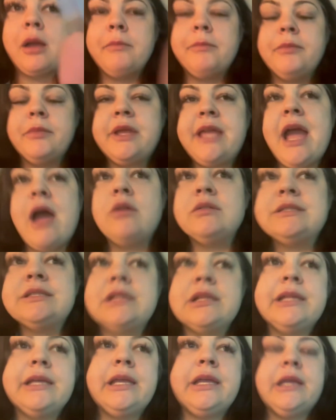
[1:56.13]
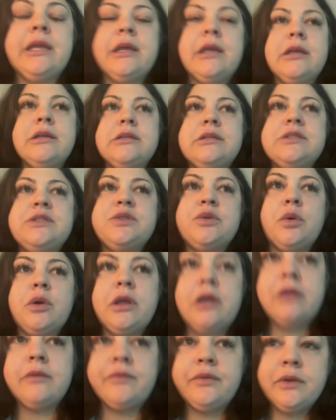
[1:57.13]
counseling sort
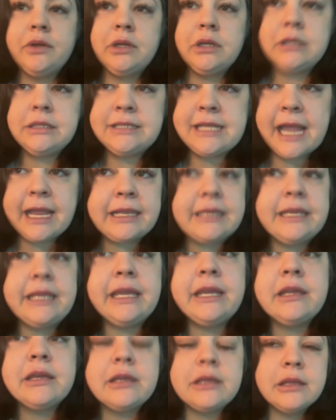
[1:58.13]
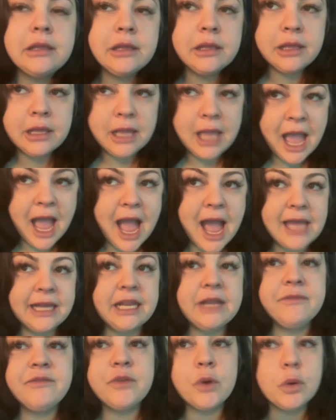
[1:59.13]
of technique. And
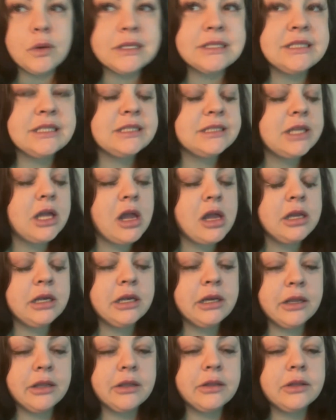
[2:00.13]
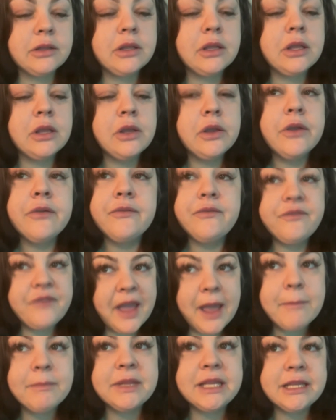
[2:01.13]
it focuses on
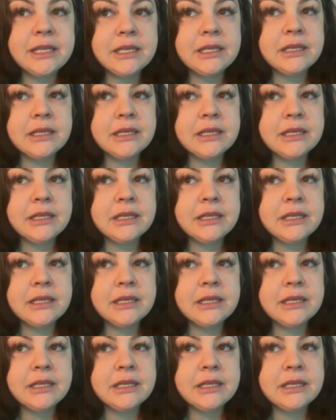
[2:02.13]
family